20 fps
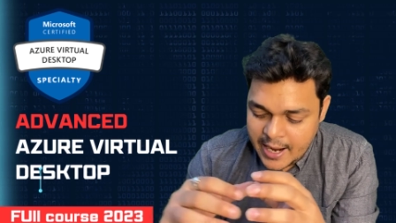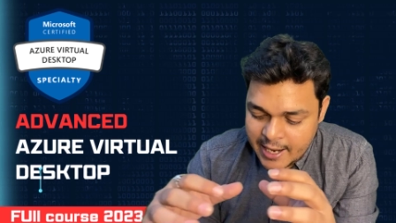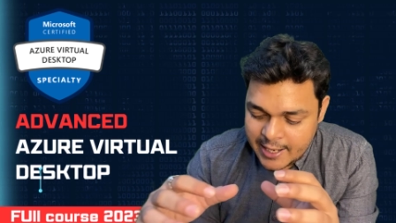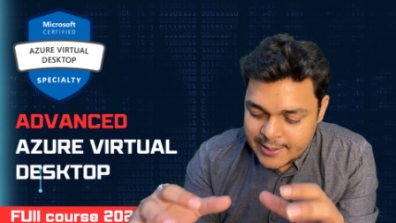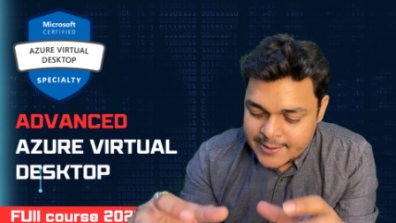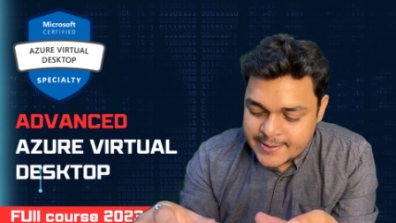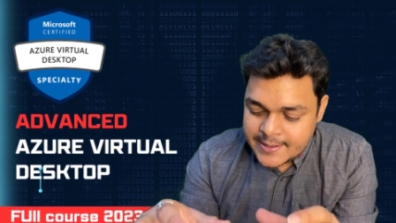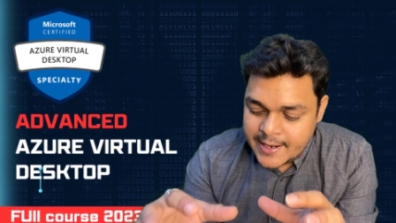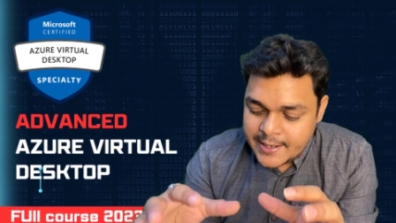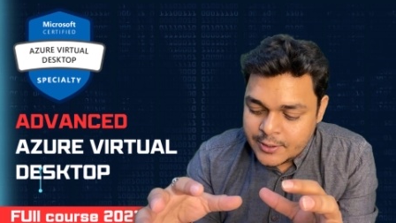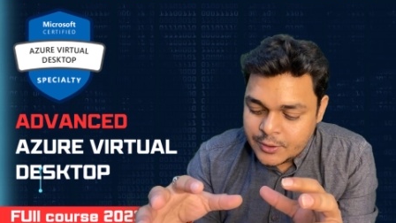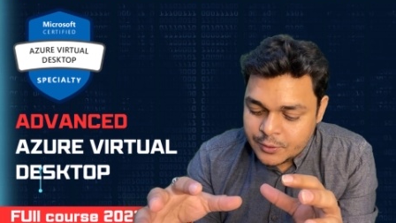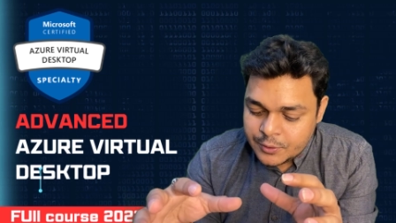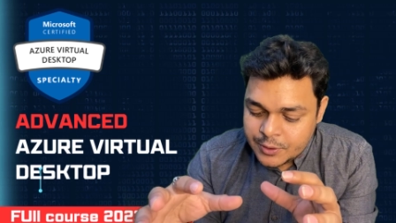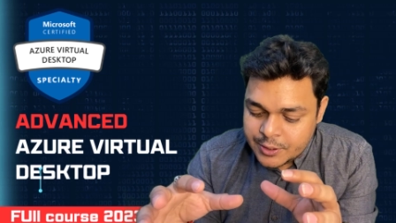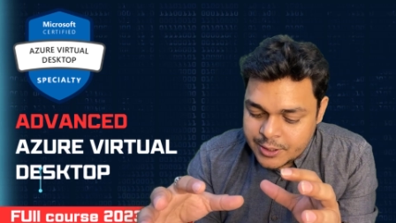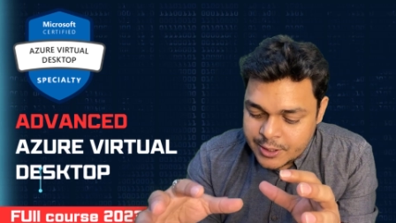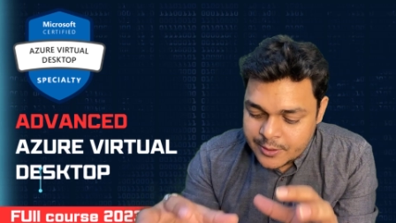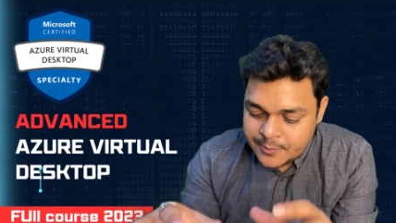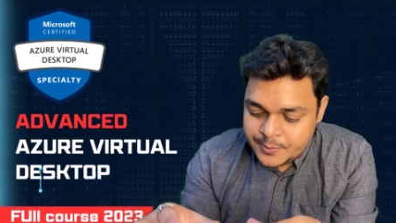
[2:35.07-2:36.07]
i'll try to
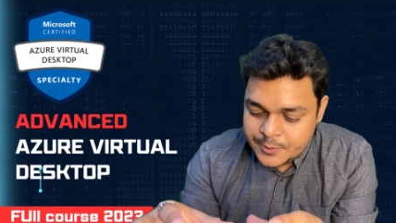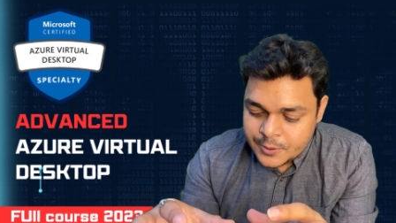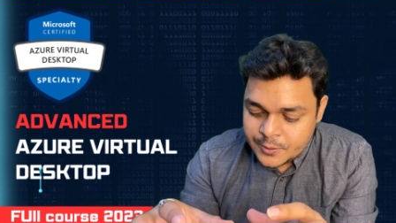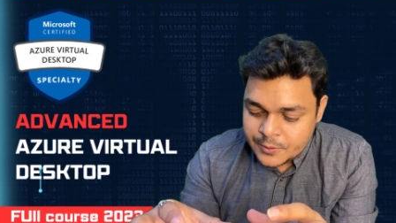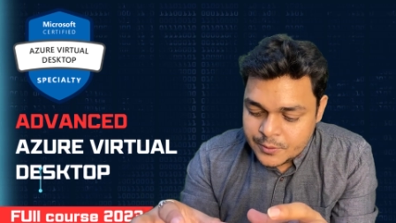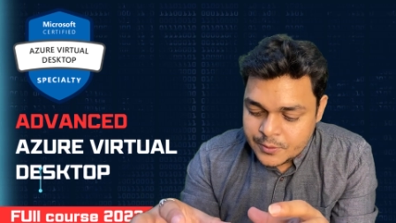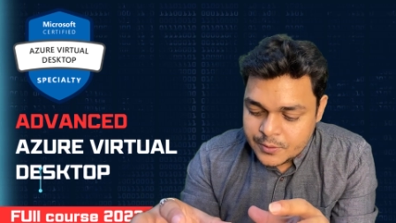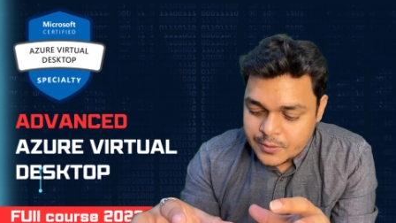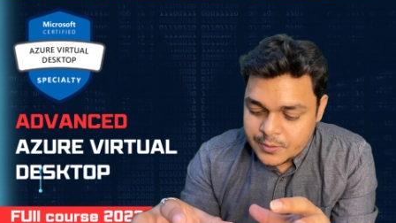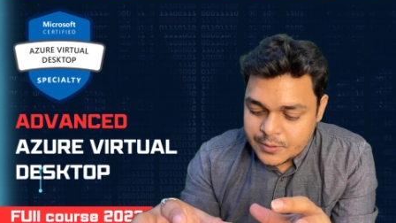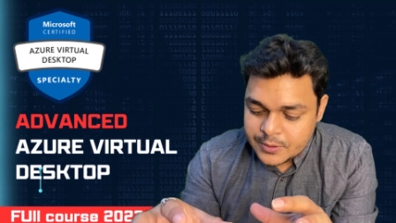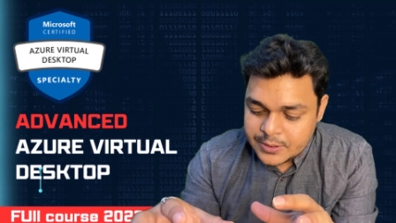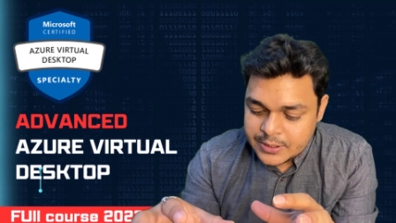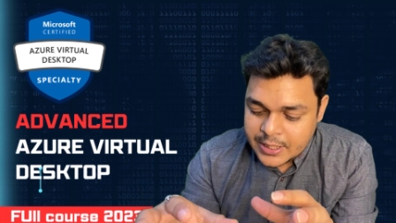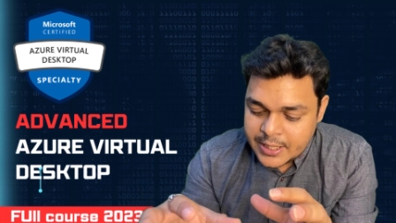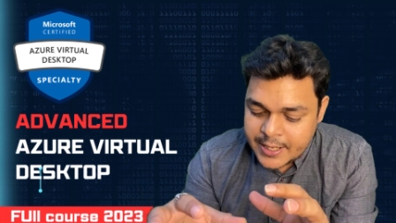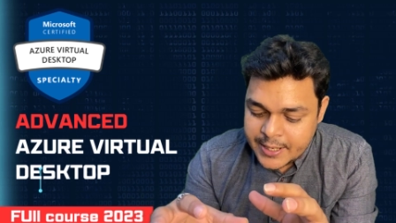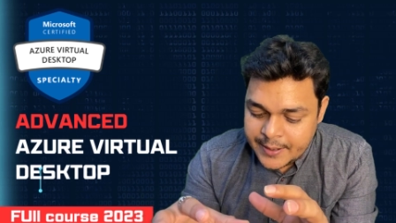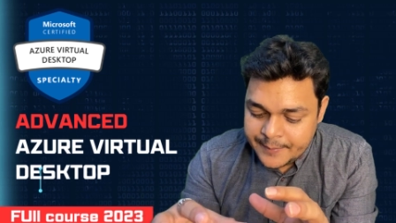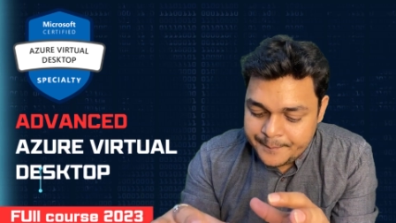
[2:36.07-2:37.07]
give you the
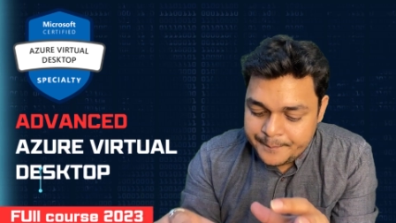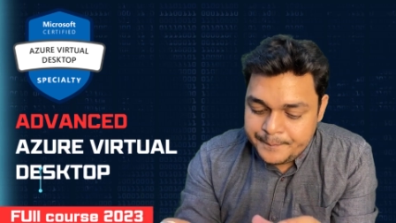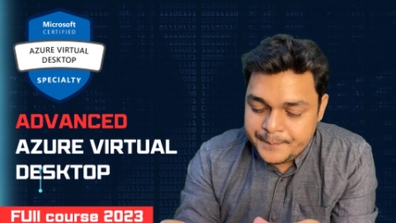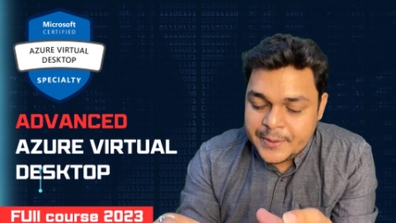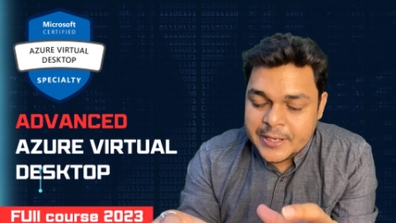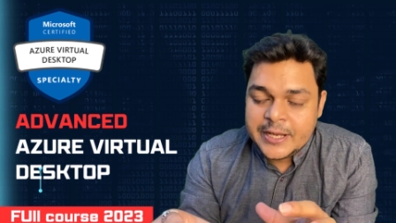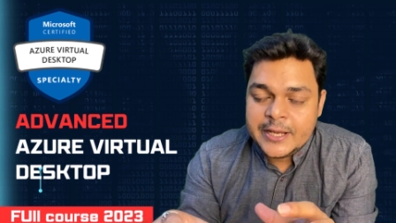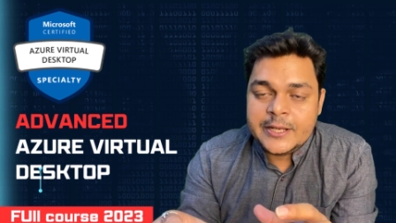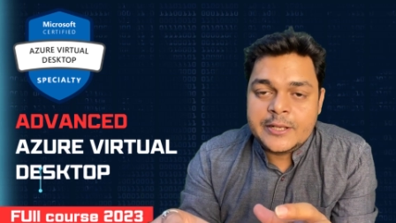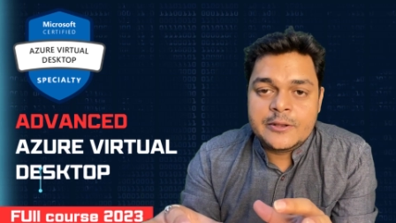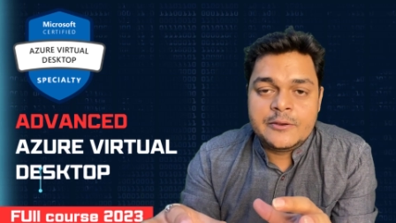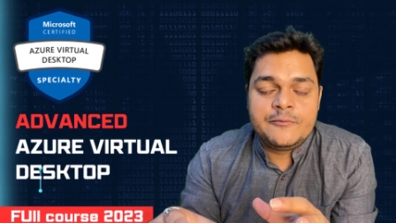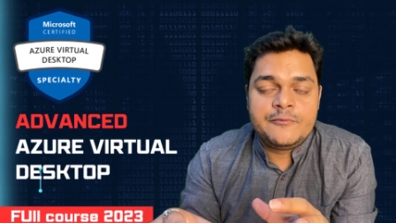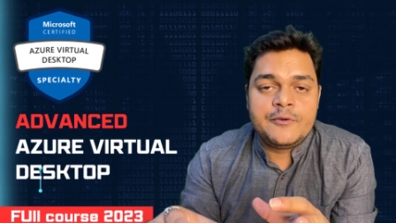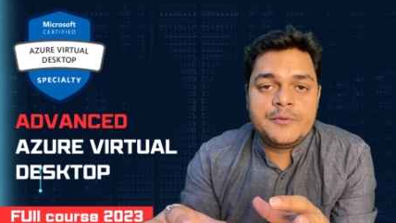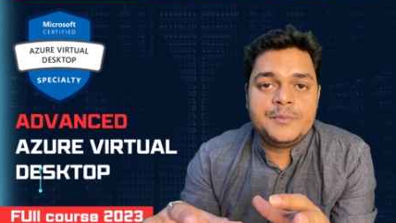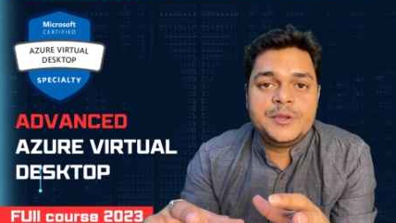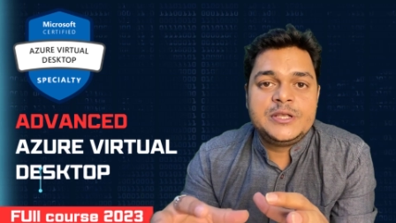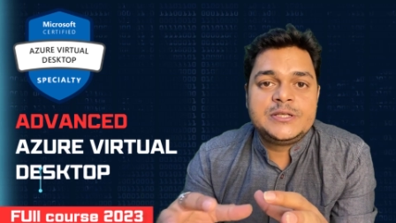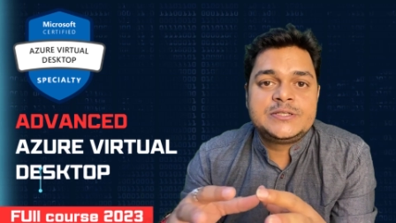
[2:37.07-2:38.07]
complete
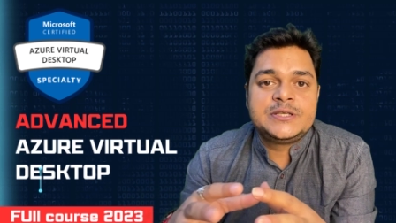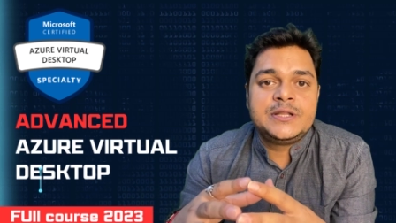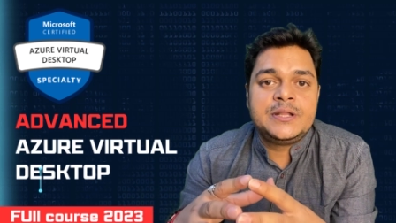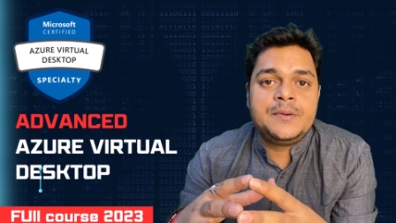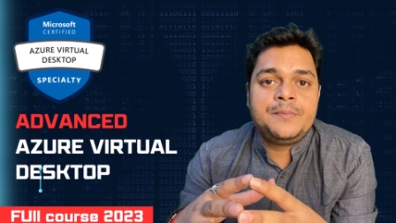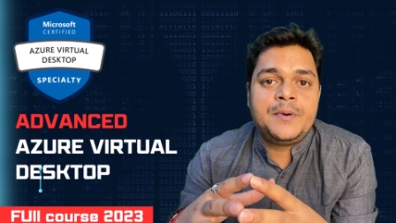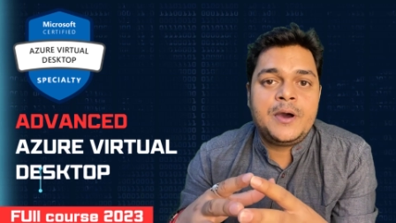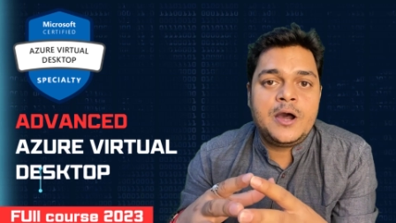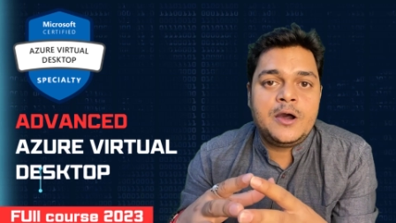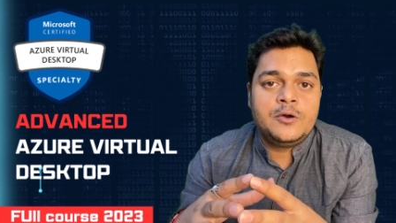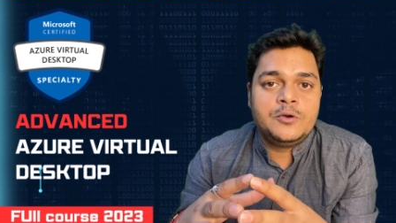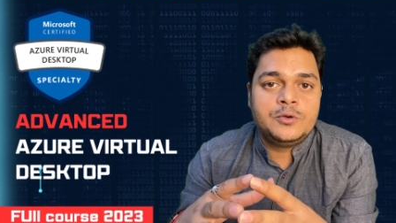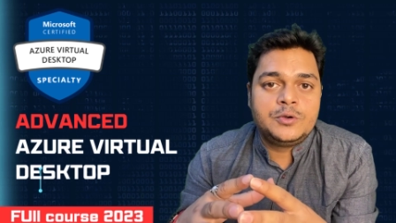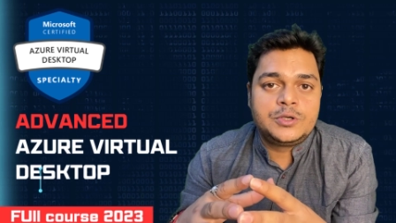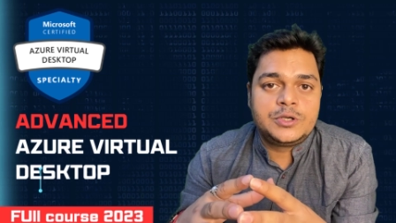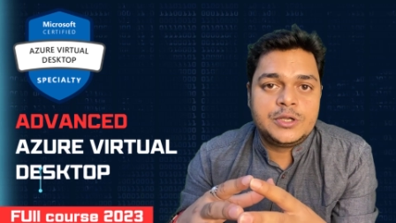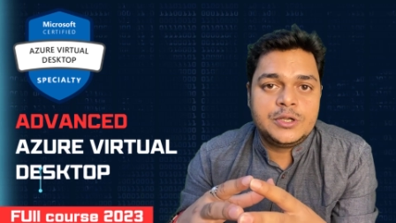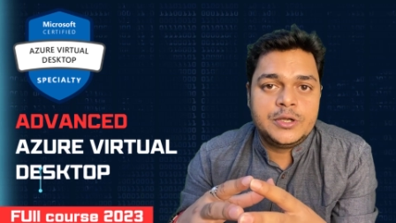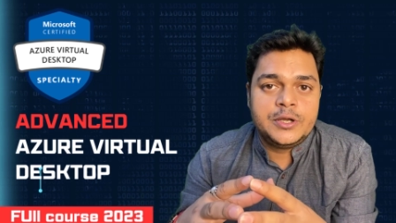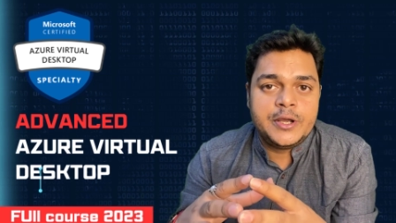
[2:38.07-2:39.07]
information
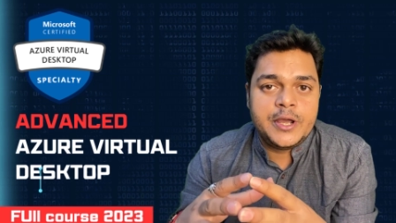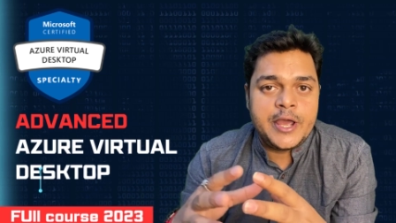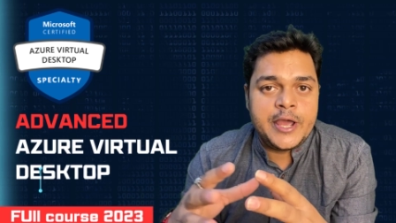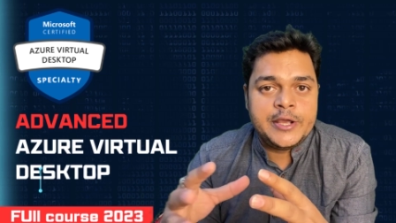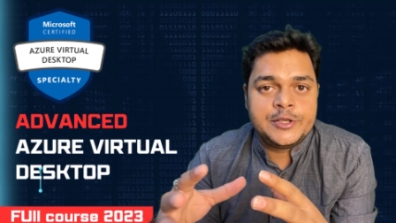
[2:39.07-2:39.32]
about uh,